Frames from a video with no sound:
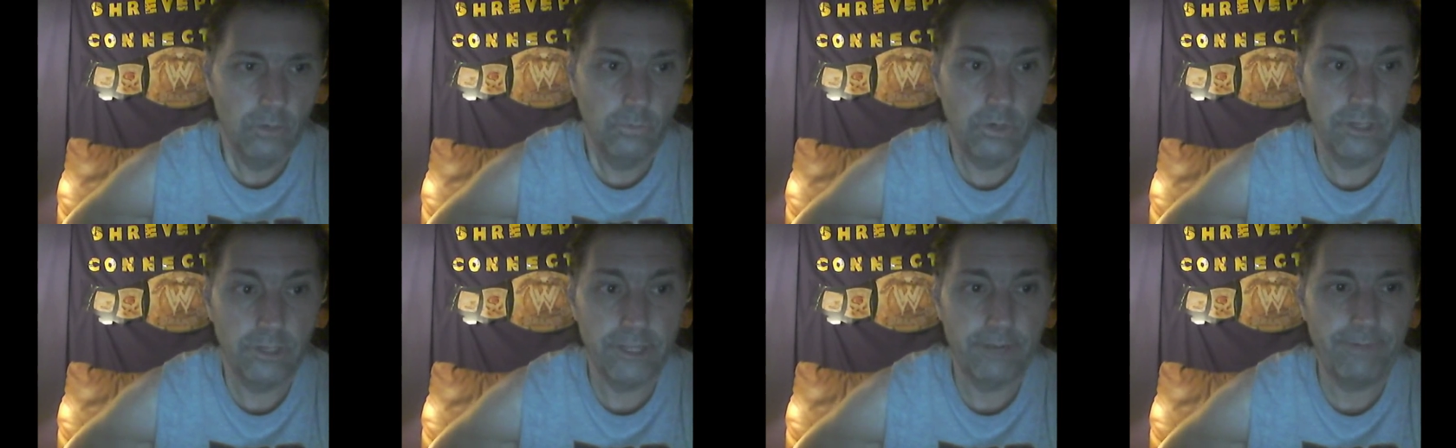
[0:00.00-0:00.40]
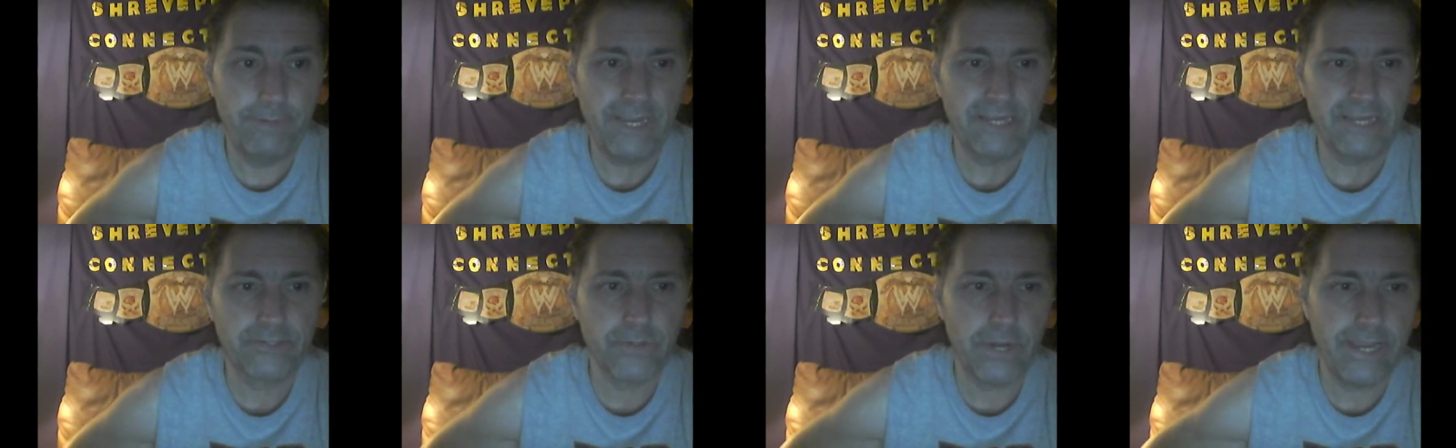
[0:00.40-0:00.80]
Will there
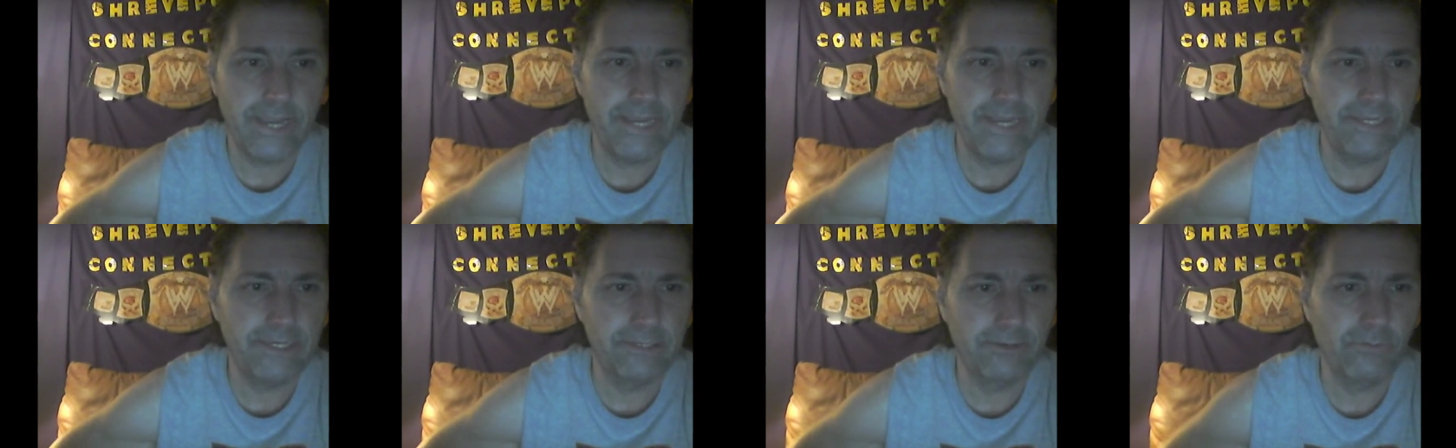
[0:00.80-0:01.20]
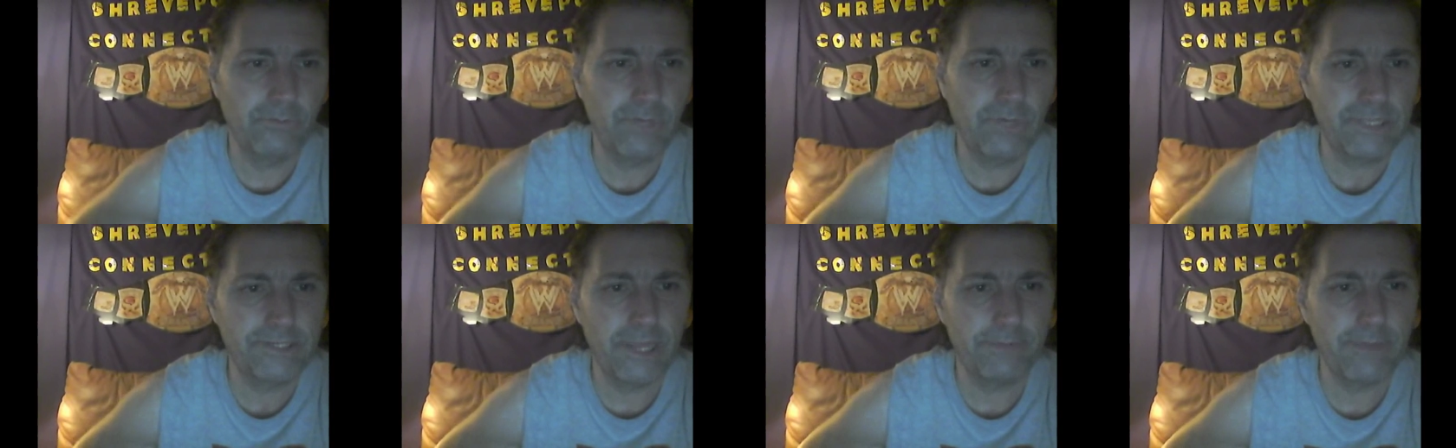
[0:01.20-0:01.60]
be a trade in,
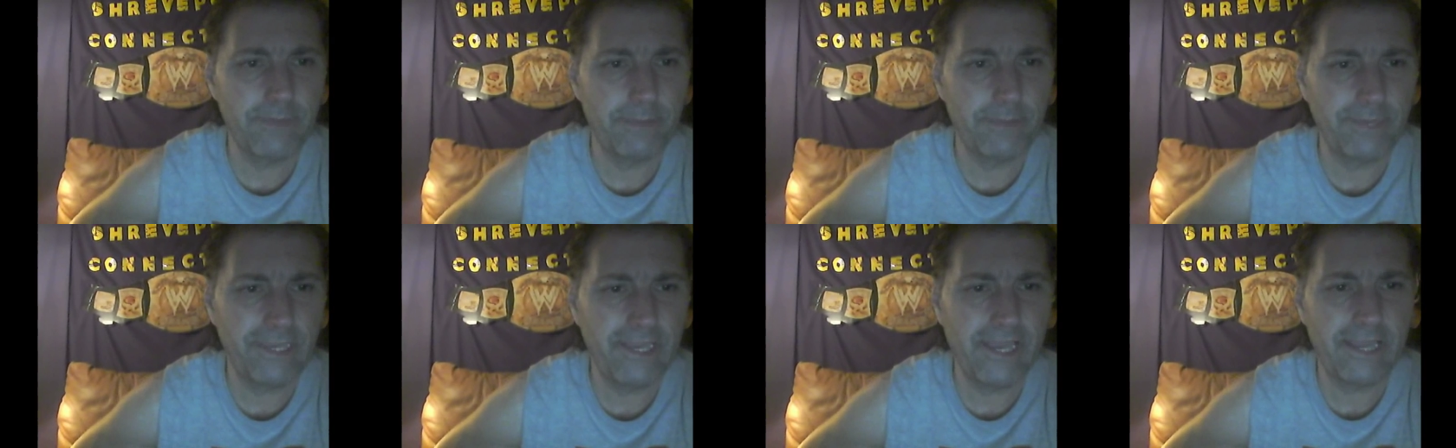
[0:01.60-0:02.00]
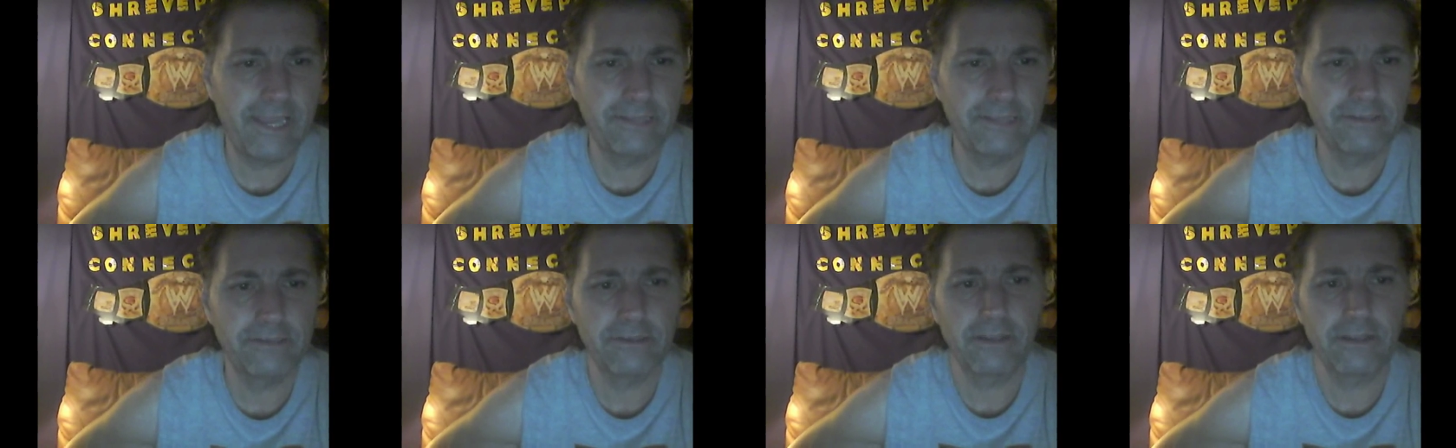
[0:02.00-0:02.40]
with WWE
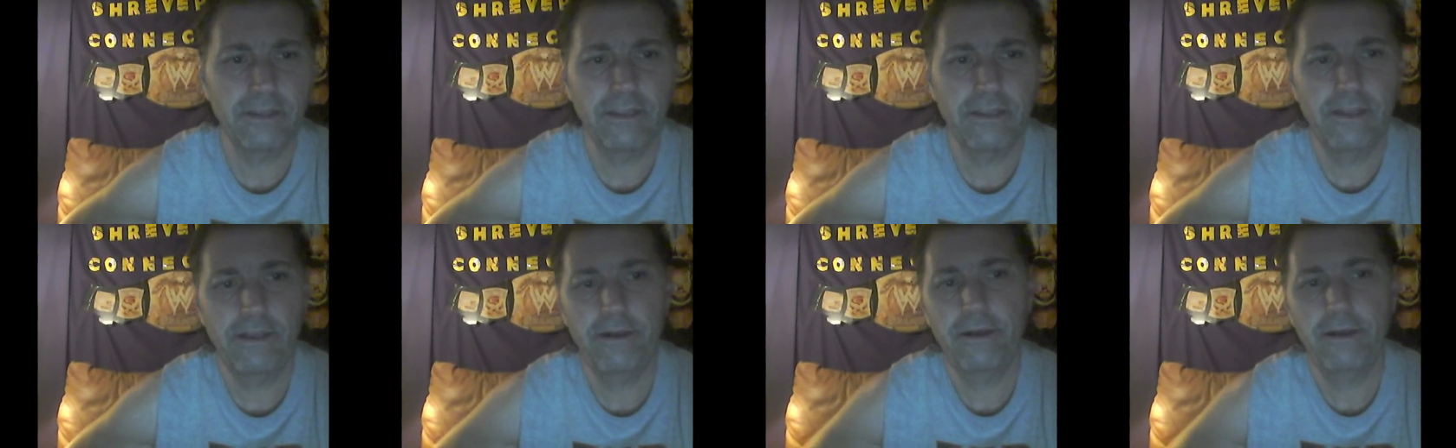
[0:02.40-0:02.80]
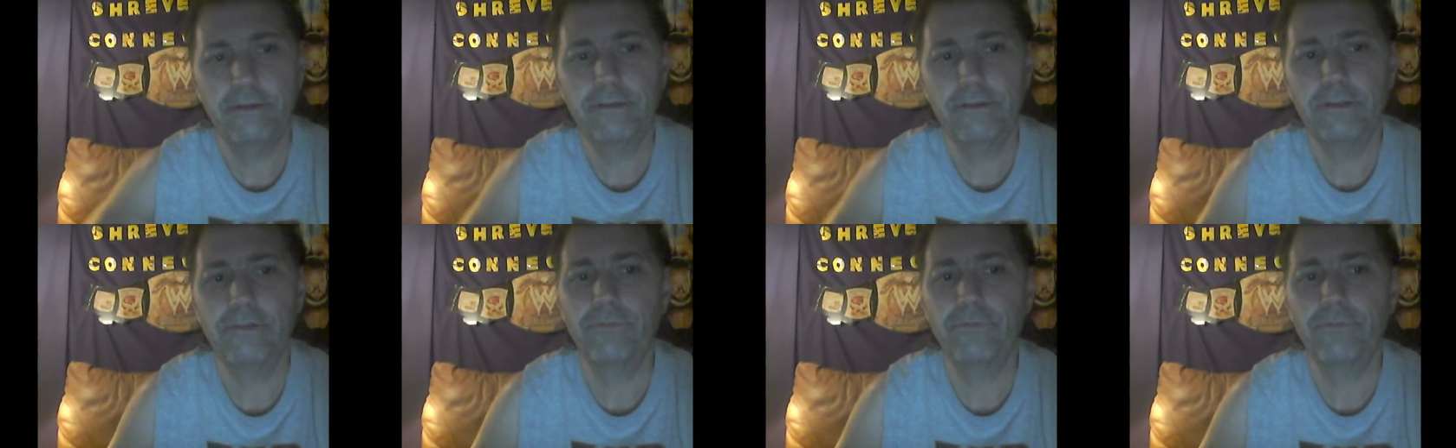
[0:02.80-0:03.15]
and uh,